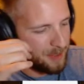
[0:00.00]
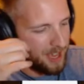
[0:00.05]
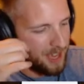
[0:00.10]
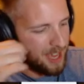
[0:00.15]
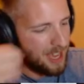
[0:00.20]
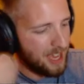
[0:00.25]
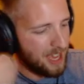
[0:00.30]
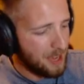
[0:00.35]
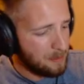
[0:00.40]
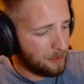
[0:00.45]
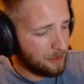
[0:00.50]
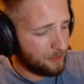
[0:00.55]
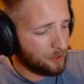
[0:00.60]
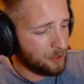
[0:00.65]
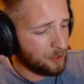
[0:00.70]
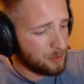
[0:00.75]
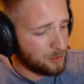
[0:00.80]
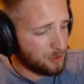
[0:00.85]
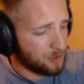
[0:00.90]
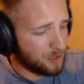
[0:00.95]
it
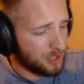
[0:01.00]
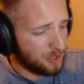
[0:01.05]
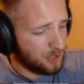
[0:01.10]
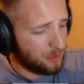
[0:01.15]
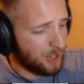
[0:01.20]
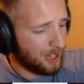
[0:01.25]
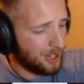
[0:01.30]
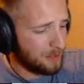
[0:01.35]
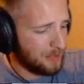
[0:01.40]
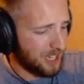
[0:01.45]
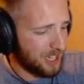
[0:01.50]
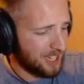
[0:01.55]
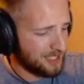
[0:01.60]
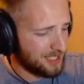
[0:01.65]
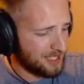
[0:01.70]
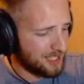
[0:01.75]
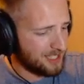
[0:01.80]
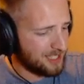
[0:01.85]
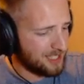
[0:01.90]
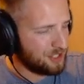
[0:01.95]
performs really well because
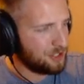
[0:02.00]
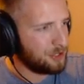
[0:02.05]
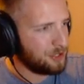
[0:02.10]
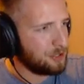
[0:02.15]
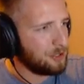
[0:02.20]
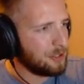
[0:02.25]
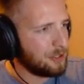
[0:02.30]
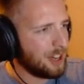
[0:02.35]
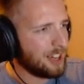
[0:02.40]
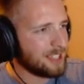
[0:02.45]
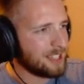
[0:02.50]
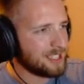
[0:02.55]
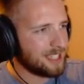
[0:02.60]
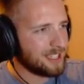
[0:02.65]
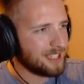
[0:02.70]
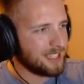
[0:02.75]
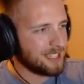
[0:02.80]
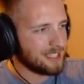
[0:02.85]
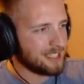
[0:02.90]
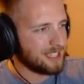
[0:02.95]
it's doo-doo
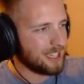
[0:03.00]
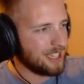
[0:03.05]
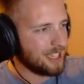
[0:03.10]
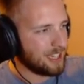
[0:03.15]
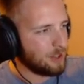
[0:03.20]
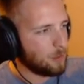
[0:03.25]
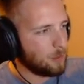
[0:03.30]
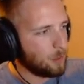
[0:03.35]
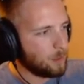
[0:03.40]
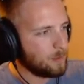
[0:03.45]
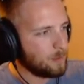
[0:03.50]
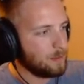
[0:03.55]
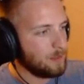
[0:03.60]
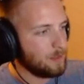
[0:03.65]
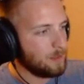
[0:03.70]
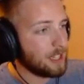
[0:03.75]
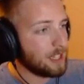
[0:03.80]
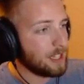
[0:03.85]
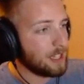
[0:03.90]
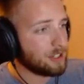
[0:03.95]
content that's like
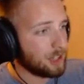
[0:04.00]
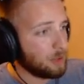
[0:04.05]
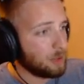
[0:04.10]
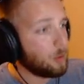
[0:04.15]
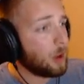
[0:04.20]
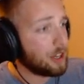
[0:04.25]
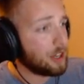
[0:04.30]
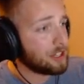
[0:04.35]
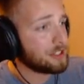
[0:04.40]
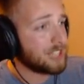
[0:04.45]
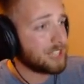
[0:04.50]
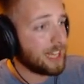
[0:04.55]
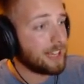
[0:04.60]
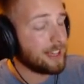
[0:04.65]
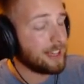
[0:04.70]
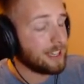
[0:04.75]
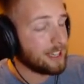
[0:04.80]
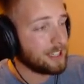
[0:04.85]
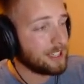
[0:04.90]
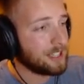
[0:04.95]
literally while you're
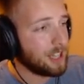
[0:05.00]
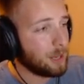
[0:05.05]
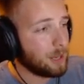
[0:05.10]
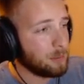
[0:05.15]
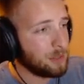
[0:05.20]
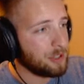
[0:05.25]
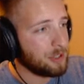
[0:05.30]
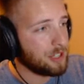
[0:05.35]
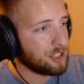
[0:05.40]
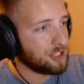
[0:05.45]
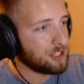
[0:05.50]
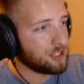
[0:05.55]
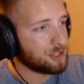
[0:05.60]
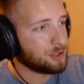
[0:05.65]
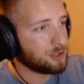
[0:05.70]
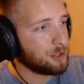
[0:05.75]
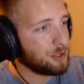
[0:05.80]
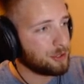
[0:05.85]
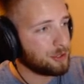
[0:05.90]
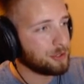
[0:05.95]
taking a dump, you can just
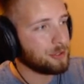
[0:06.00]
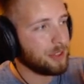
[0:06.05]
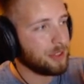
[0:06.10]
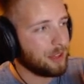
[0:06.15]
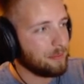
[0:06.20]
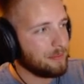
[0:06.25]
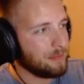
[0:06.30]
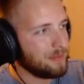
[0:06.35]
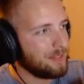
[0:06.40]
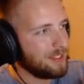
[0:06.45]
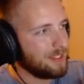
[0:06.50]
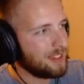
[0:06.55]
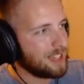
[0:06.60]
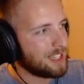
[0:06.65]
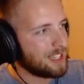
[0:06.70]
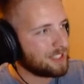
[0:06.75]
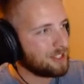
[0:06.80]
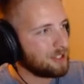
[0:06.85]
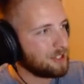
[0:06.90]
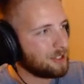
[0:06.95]
scroll through them. That's
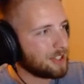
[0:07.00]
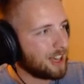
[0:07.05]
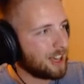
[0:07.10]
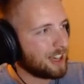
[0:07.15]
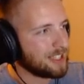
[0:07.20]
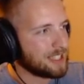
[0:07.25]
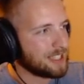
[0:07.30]
the whole concept.